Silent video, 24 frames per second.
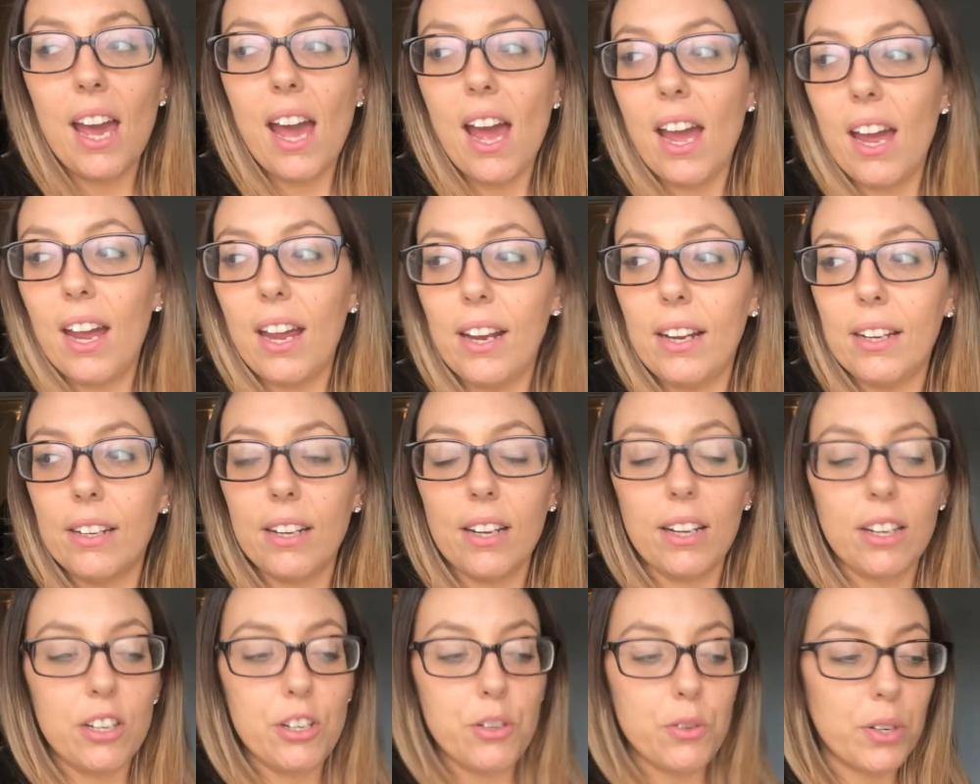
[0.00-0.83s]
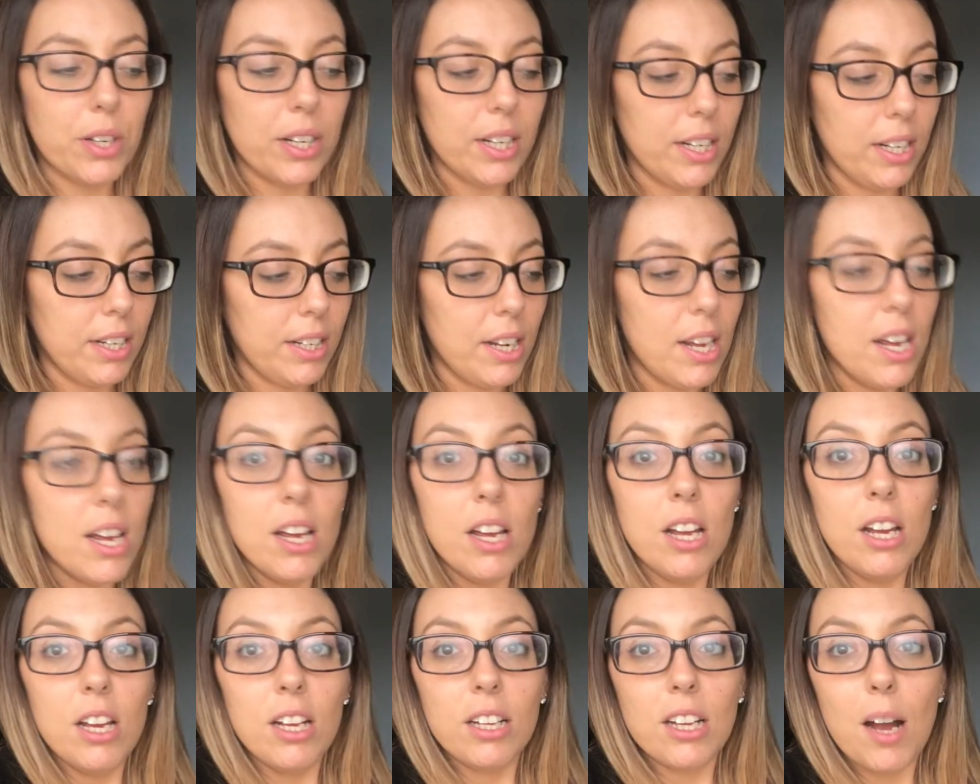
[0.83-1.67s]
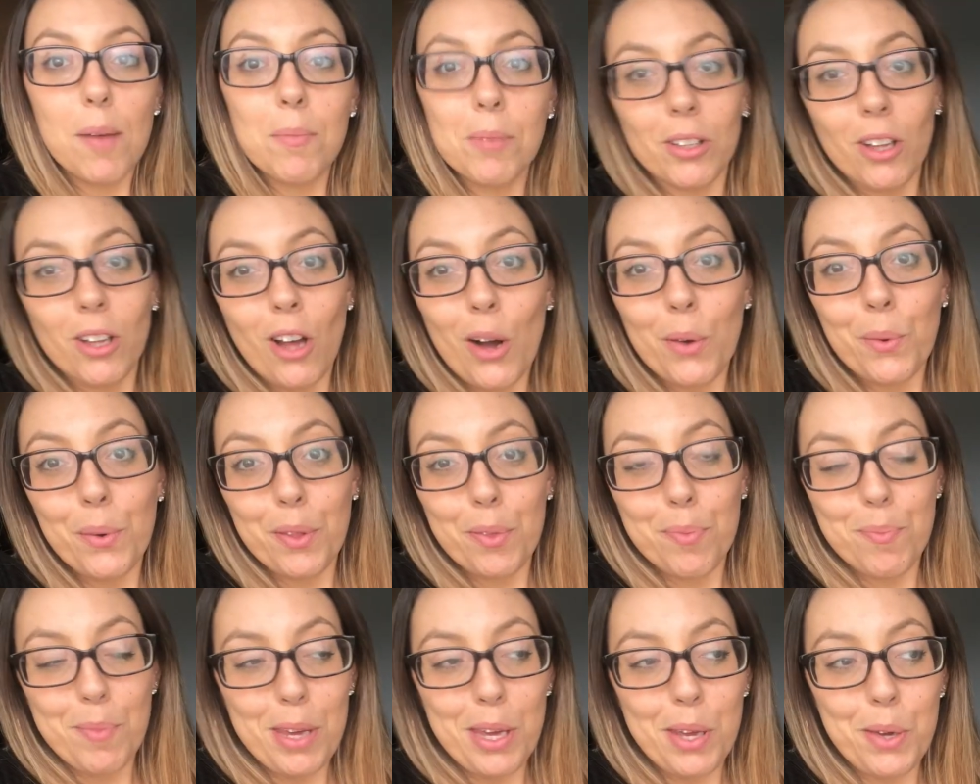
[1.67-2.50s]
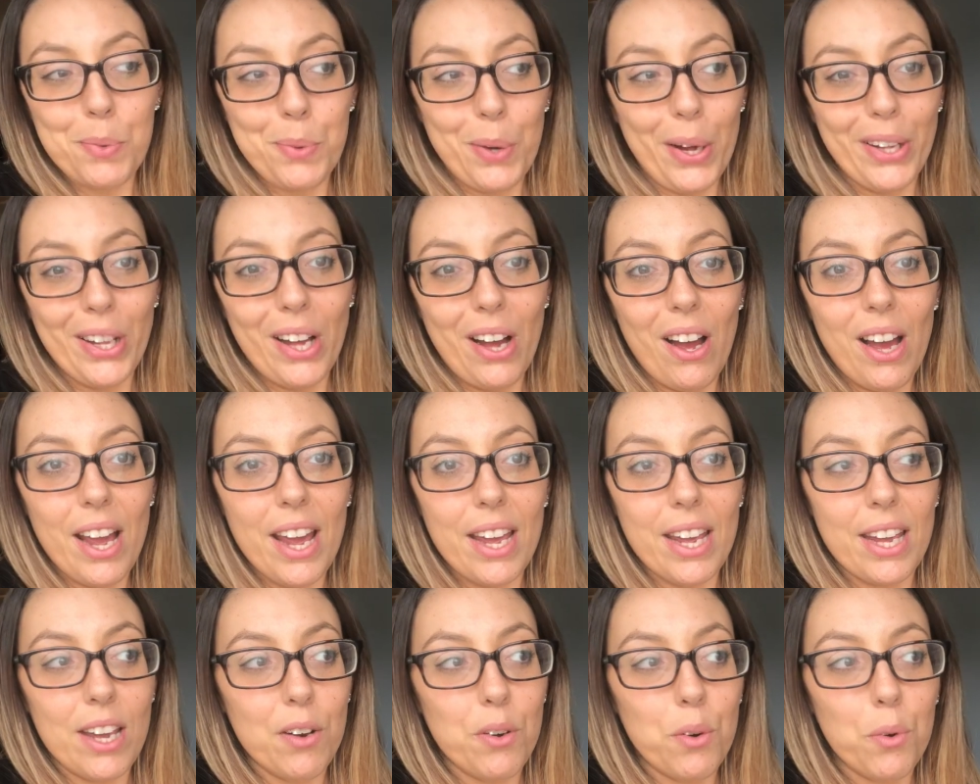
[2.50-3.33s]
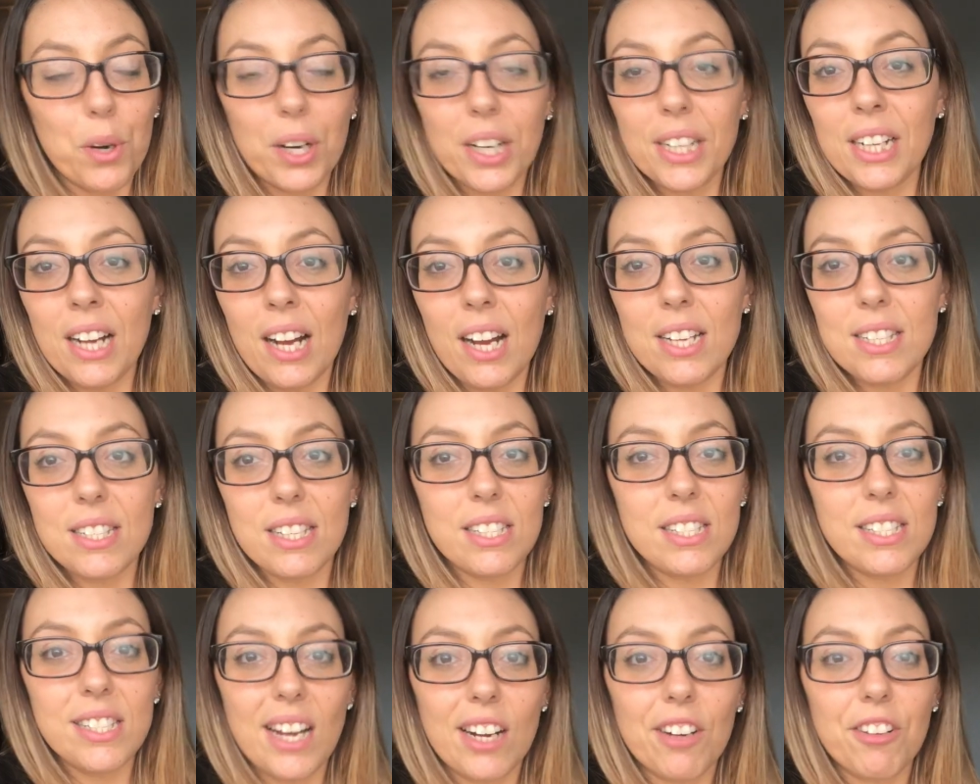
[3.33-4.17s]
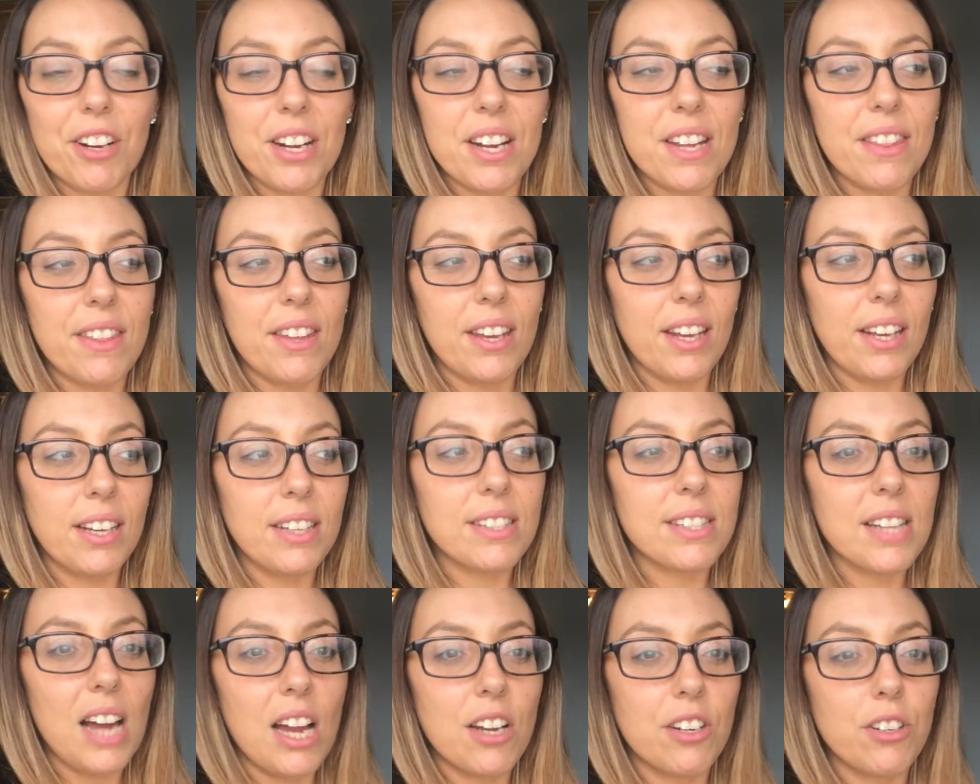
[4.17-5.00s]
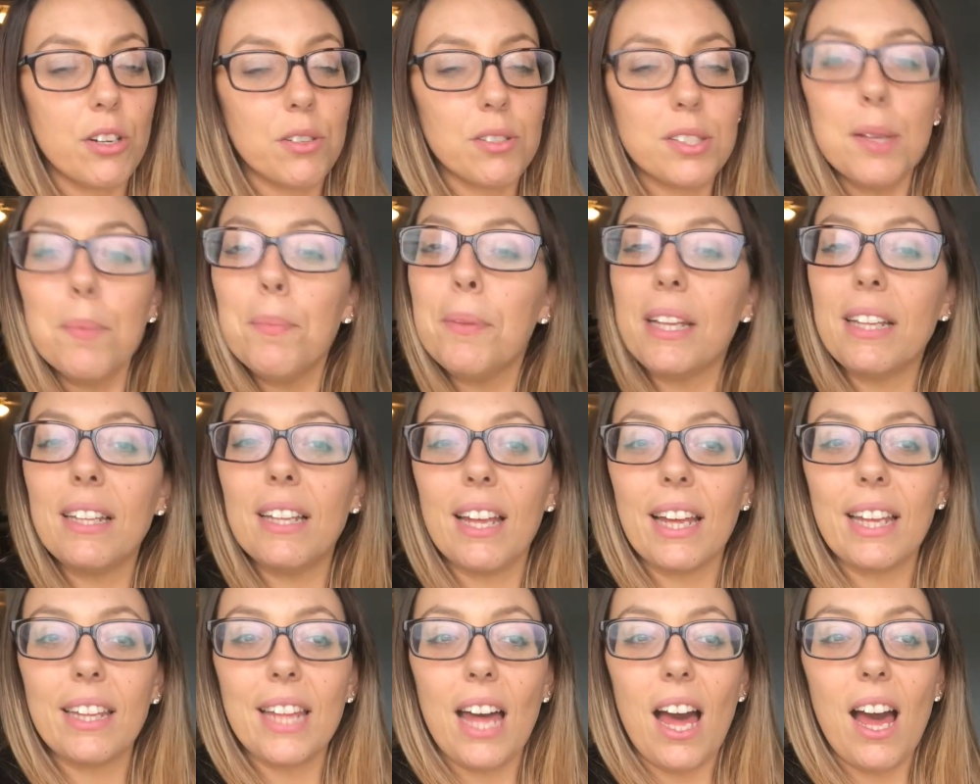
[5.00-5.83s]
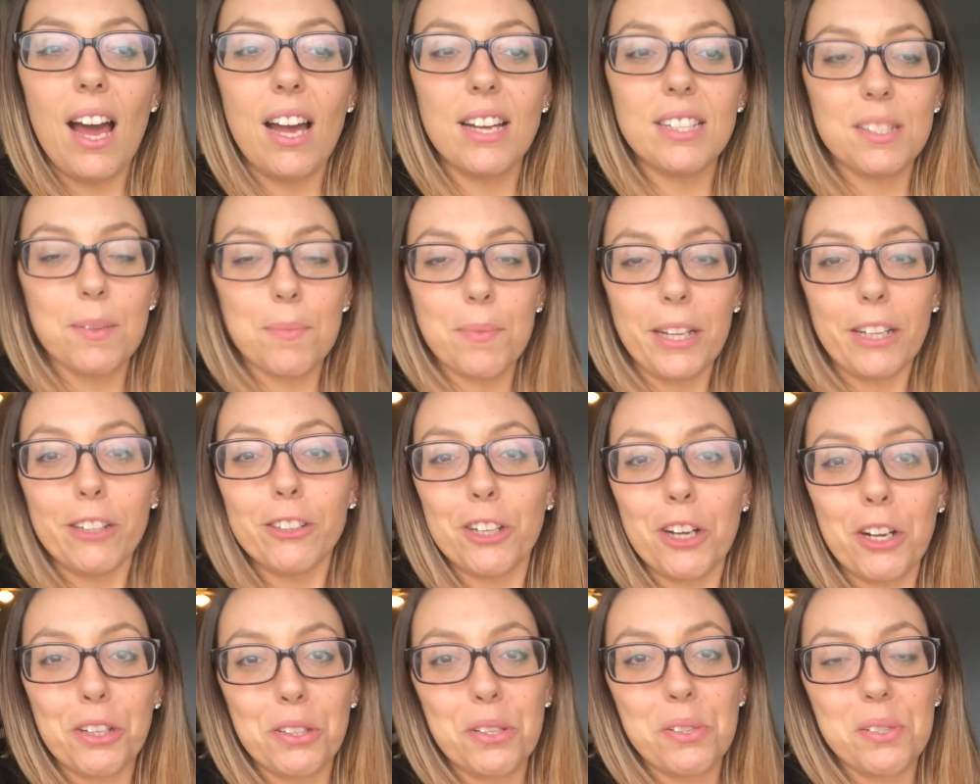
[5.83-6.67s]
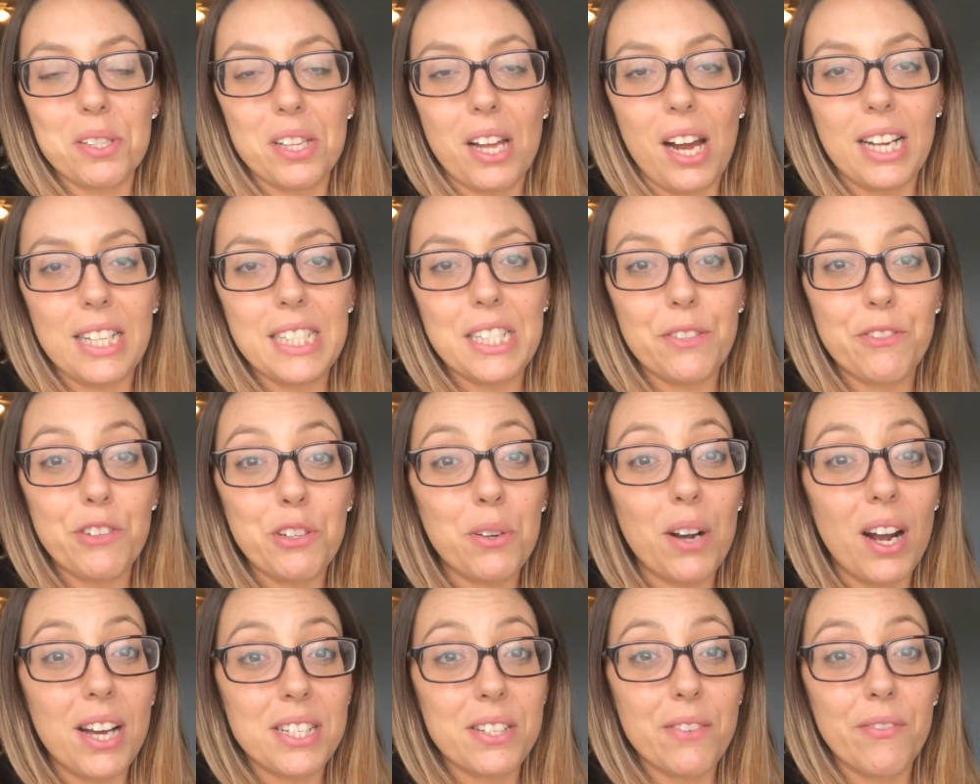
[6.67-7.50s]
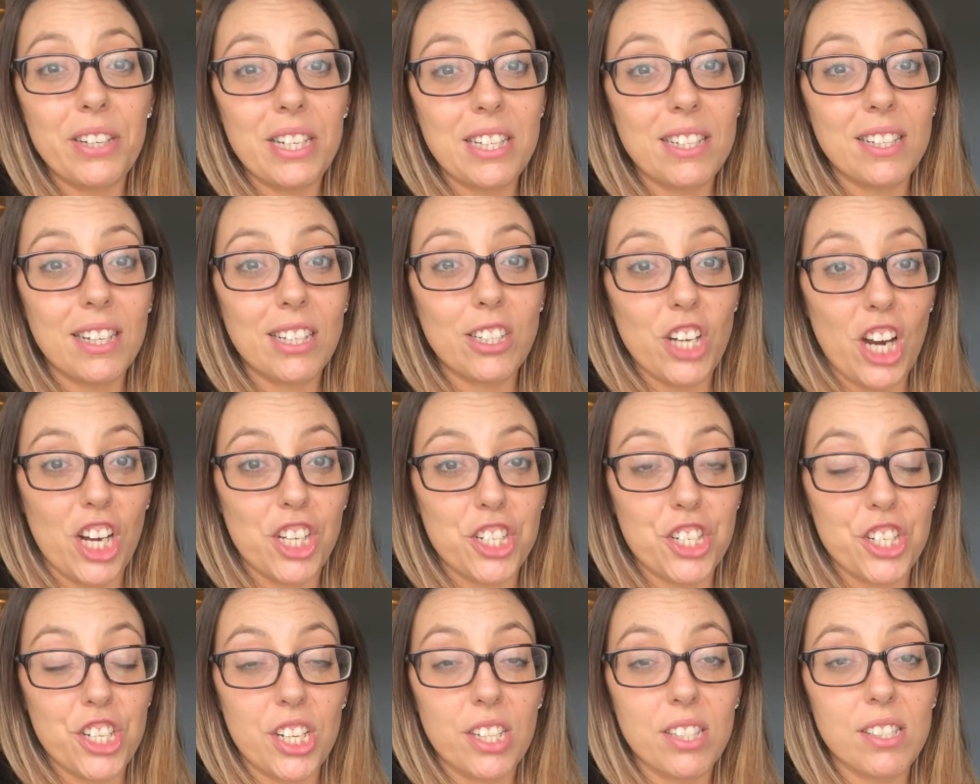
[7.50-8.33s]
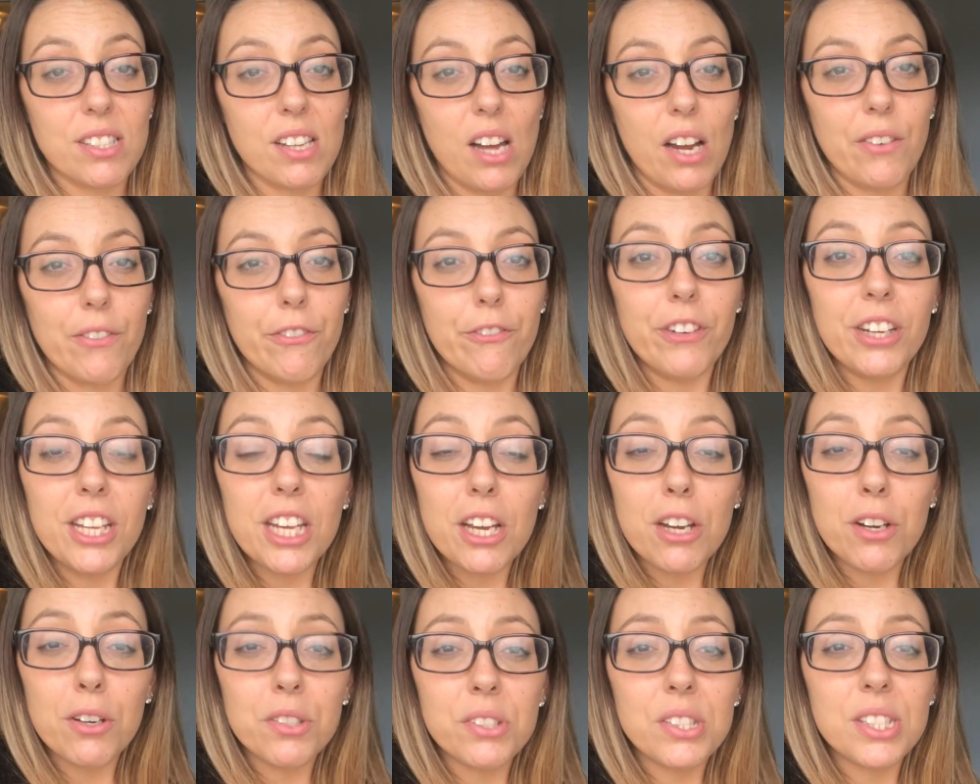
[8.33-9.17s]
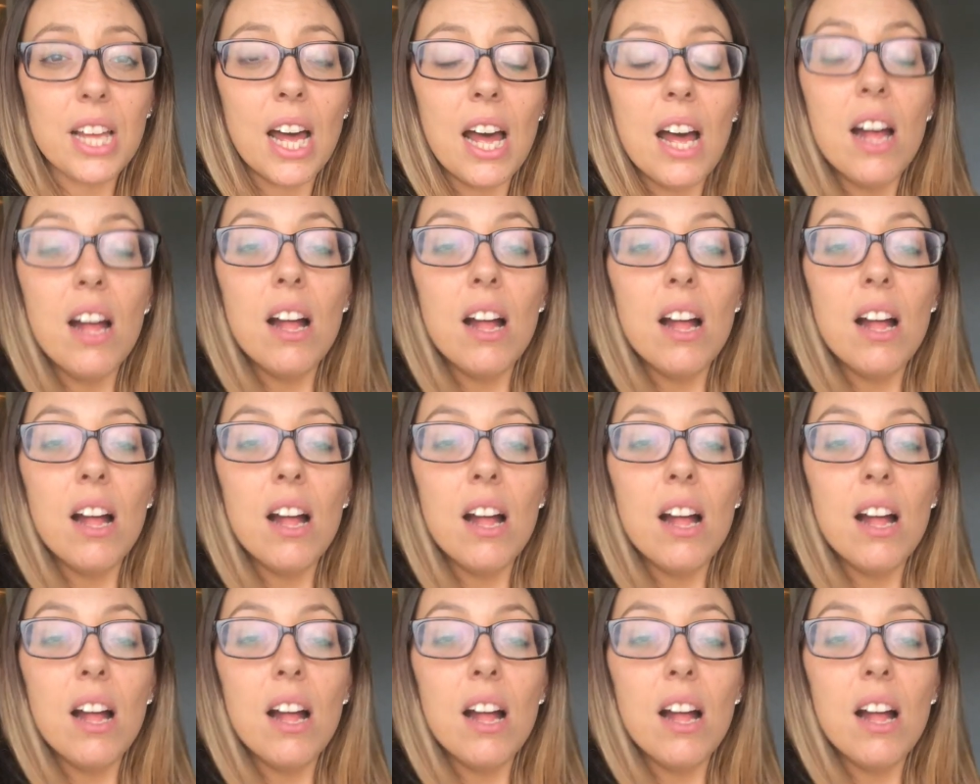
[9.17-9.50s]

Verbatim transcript: And you can come along with me while I organize and decorate things. I don't know, something like that, something along those lines. If you guys have any suggestions on videos,